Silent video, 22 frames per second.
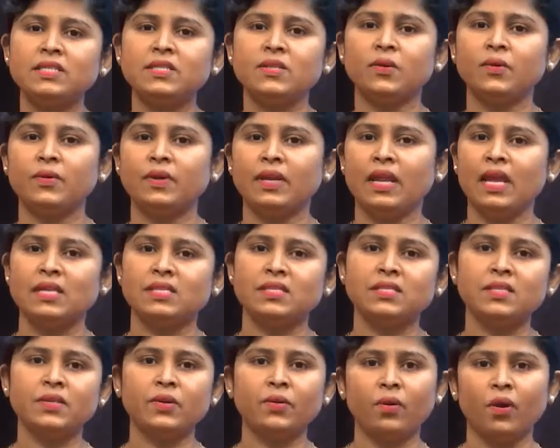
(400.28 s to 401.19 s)
known
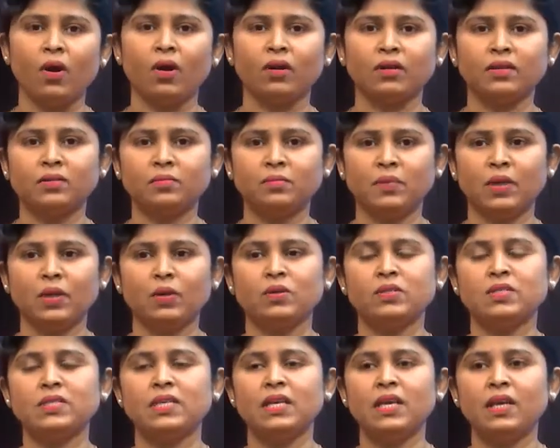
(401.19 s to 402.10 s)
as a rock,
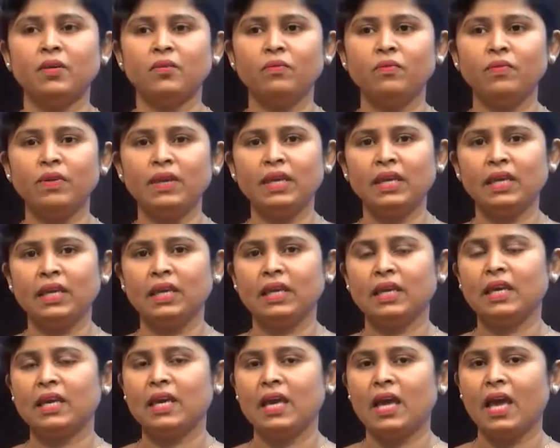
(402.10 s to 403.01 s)
because we
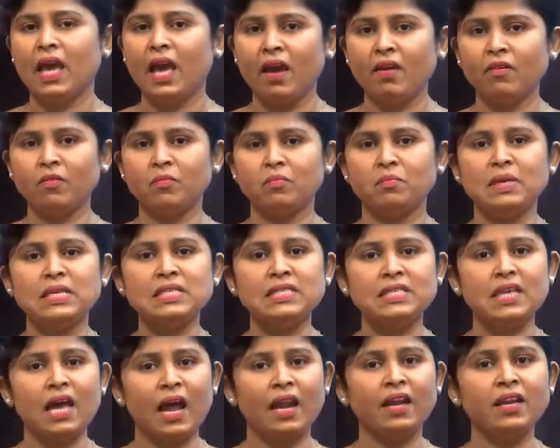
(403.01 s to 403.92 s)
have
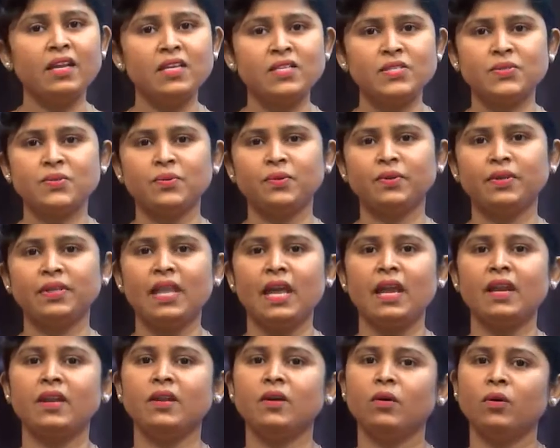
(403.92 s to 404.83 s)
misunderstood
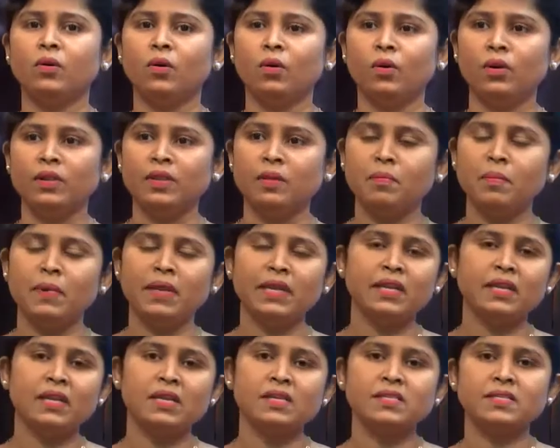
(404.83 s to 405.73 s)
that all the
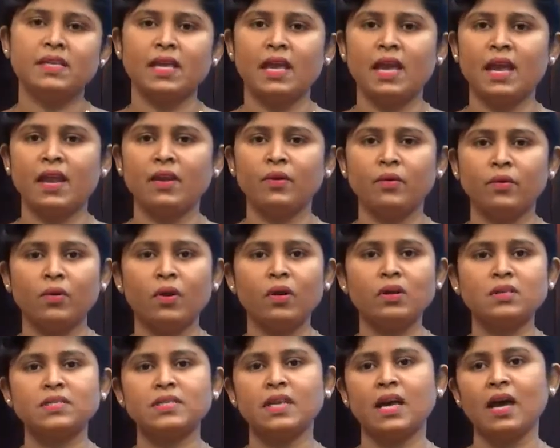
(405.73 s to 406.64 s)
minerals and
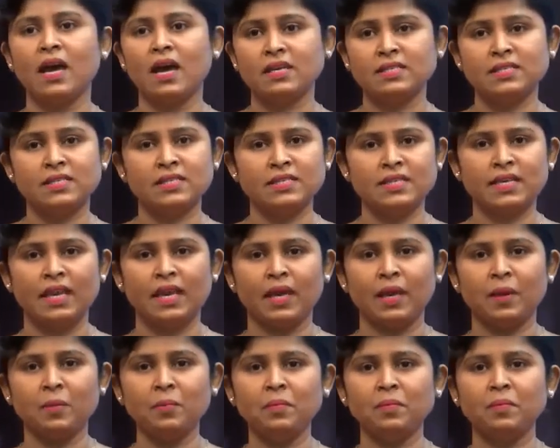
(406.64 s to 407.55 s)
rocks are
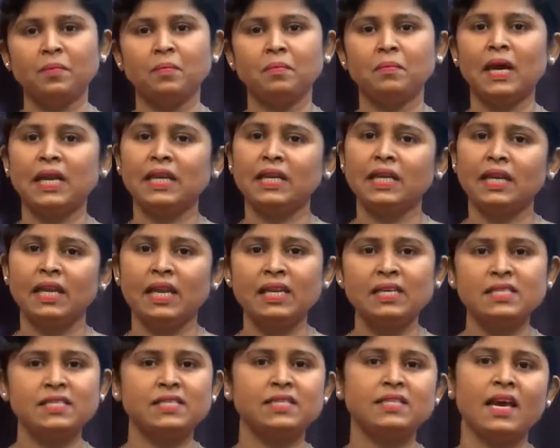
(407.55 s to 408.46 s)
same, but
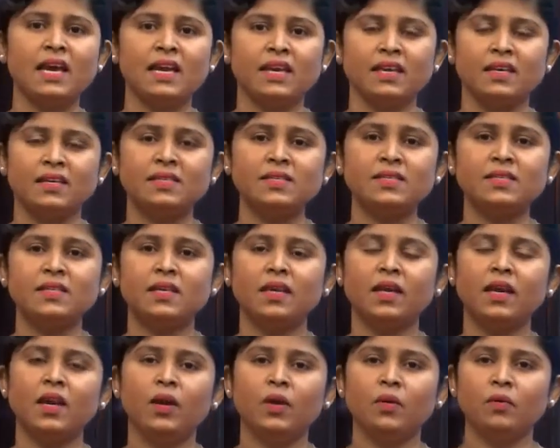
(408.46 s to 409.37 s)
in science
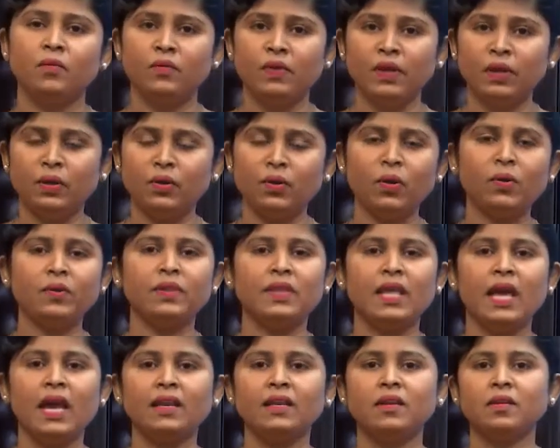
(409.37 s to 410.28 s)
we know
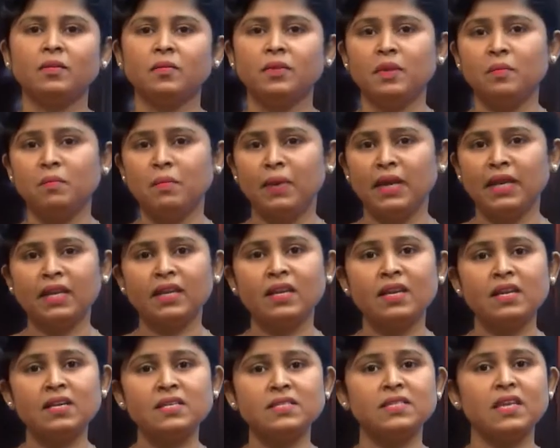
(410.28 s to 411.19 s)
that the
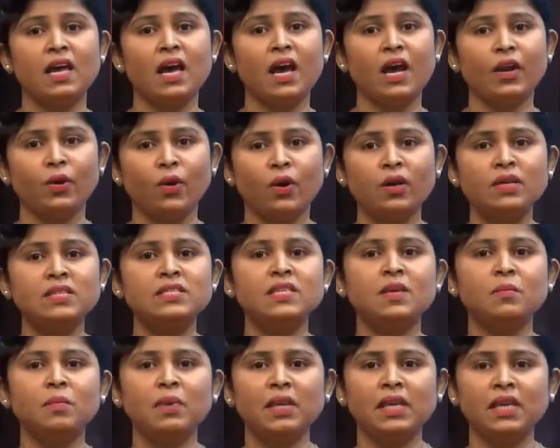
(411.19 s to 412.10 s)
minerals are not
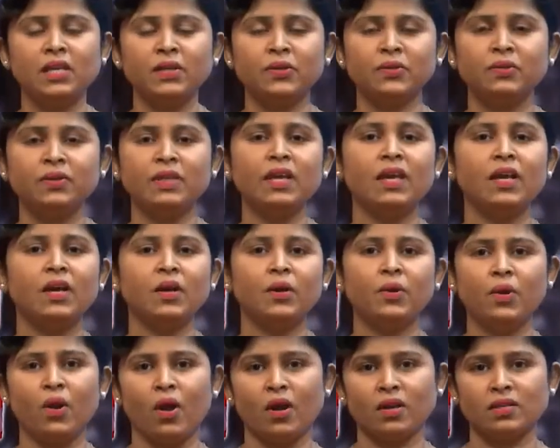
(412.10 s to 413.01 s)
similar to the
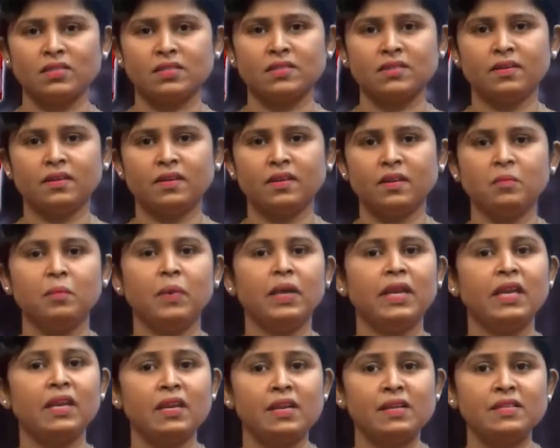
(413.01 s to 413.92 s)
rocks.
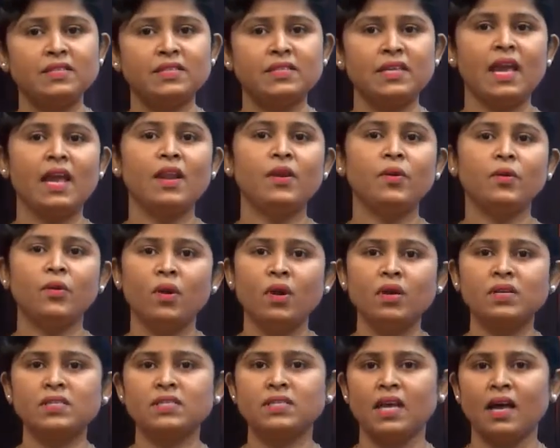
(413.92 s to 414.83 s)
Minerals and
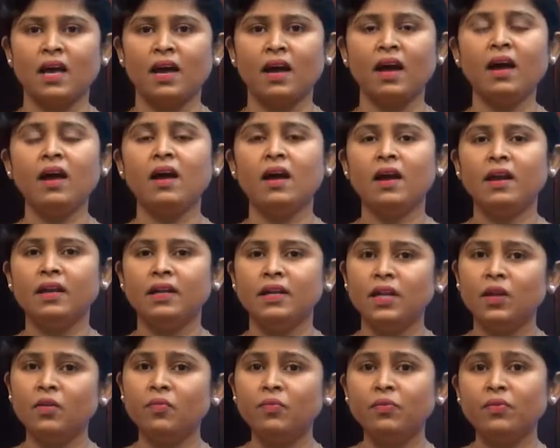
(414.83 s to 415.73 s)
rocks are
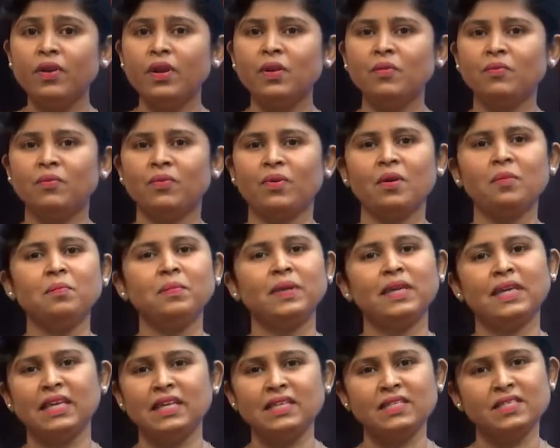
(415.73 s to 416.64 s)
different from
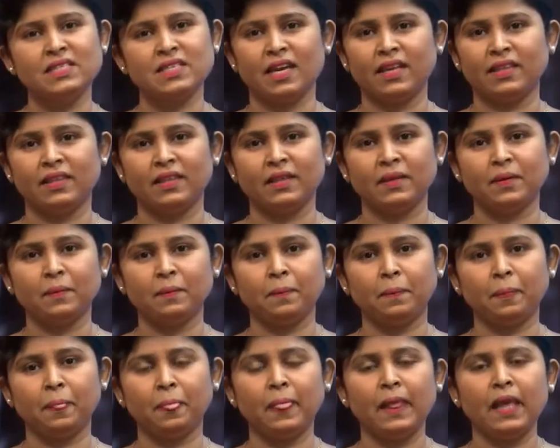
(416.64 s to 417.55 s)
each other.
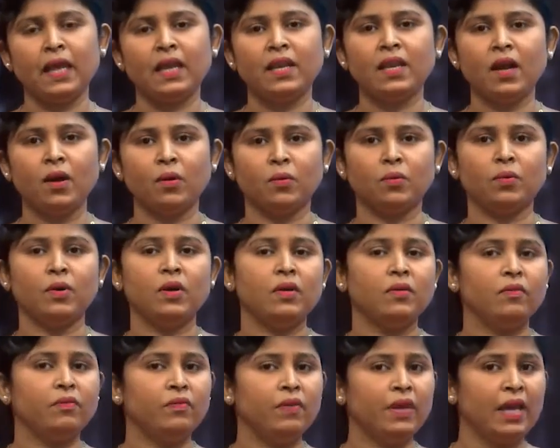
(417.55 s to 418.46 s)
Now
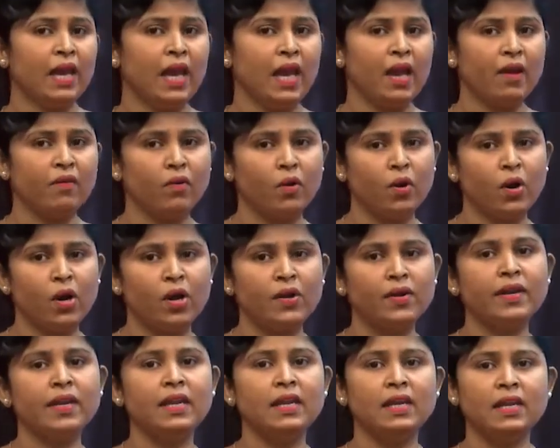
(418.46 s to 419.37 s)
we have
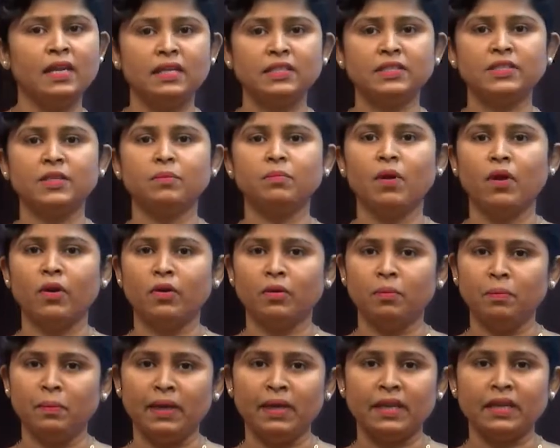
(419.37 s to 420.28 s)
already learnt
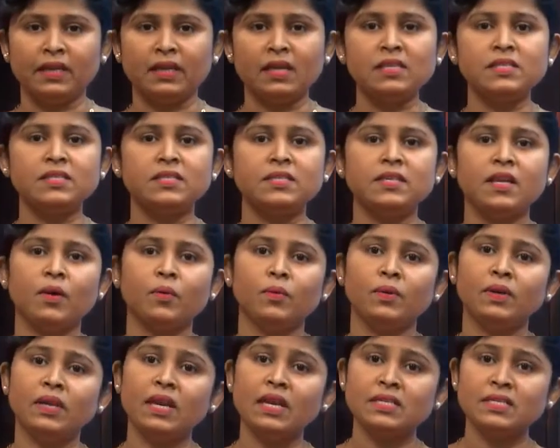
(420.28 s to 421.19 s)
about minerals. Now
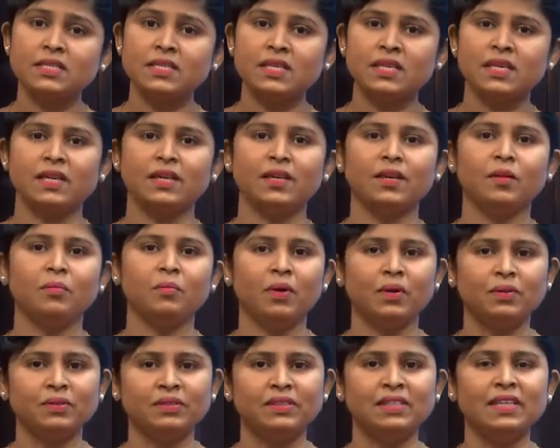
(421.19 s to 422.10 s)
let us learn
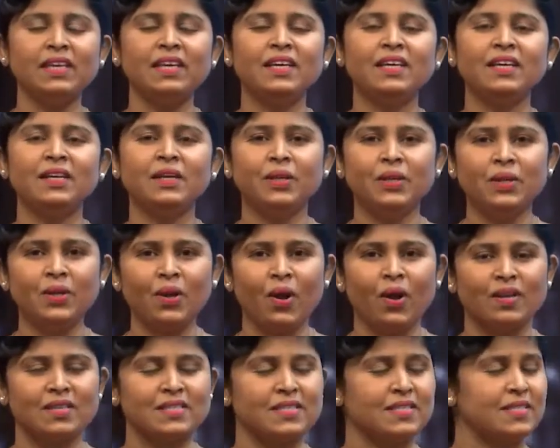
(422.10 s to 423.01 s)
about the
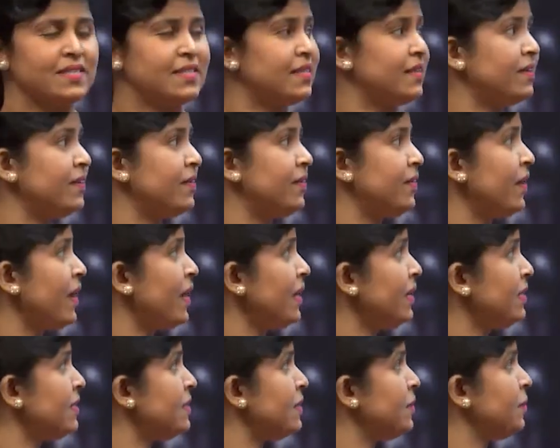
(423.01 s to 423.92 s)
rocks,
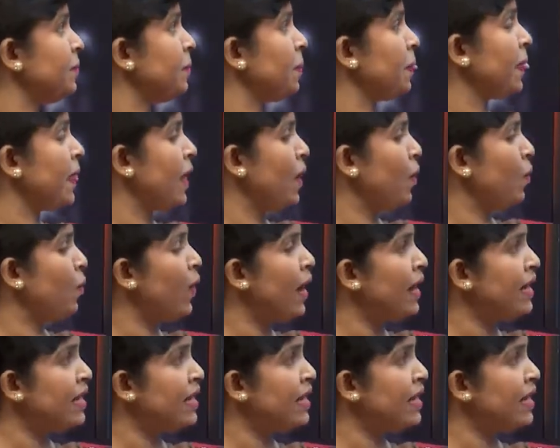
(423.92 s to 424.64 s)
right. What